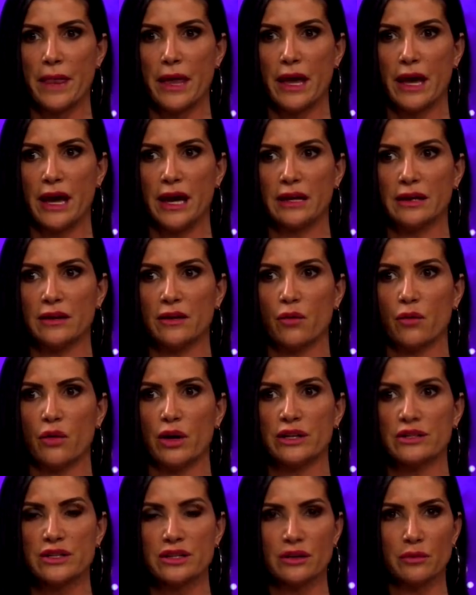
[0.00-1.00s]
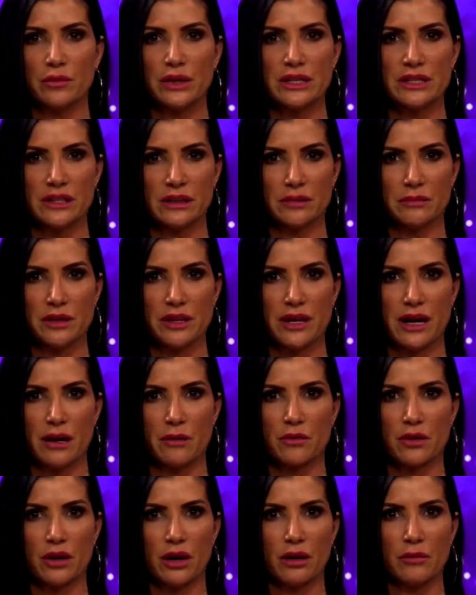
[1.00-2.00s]
And until we deal with that,
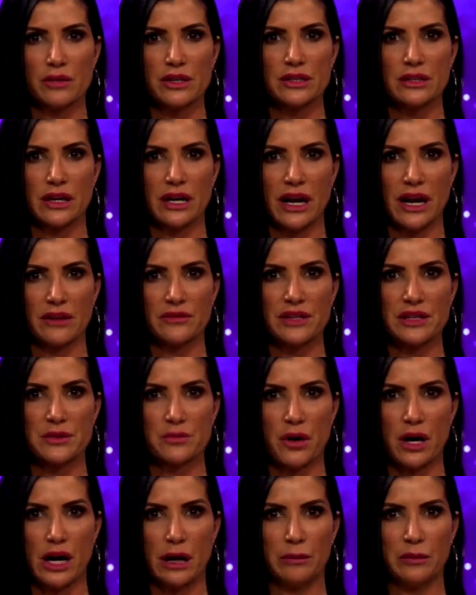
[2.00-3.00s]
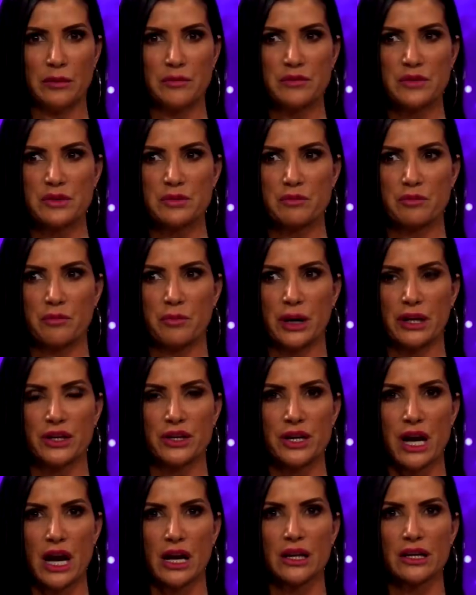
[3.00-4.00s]
we're always going to have these problems, but
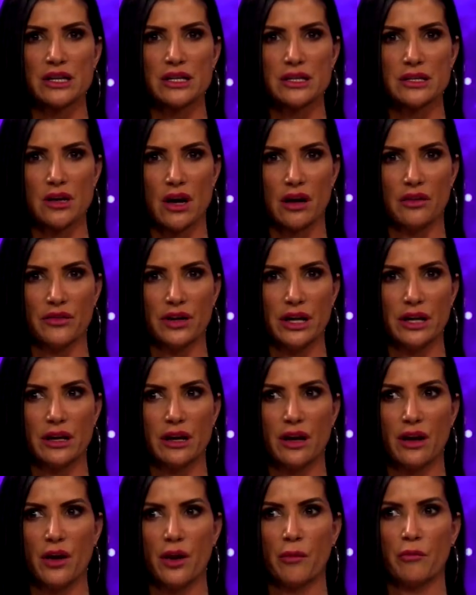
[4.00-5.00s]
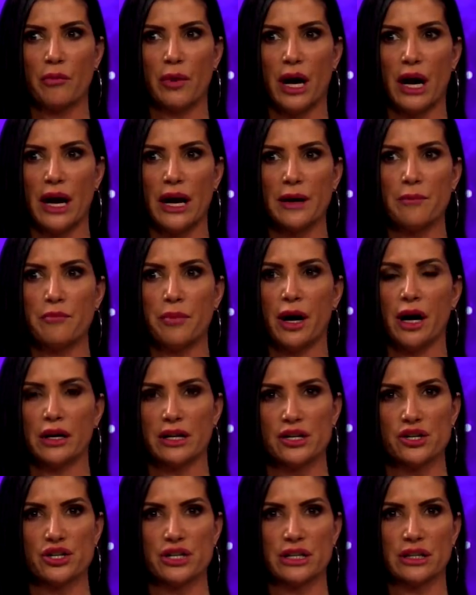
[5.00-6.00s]
you're not going to solve it by
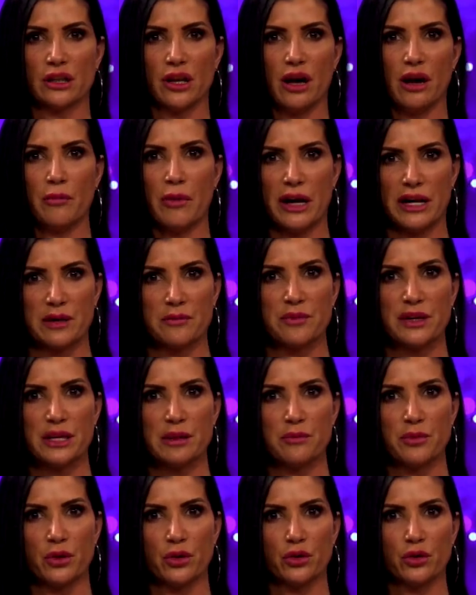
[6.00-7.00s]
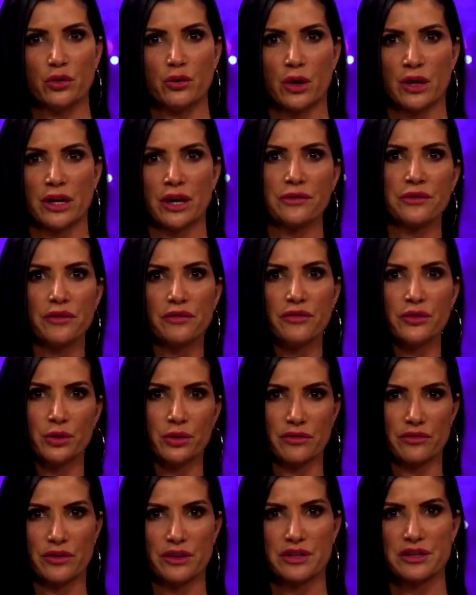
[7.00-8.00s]
punishing law-abiding people who are not the
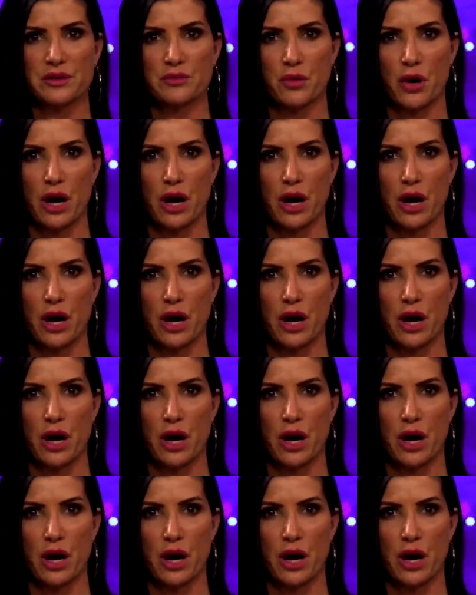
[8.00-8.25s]
fuel for this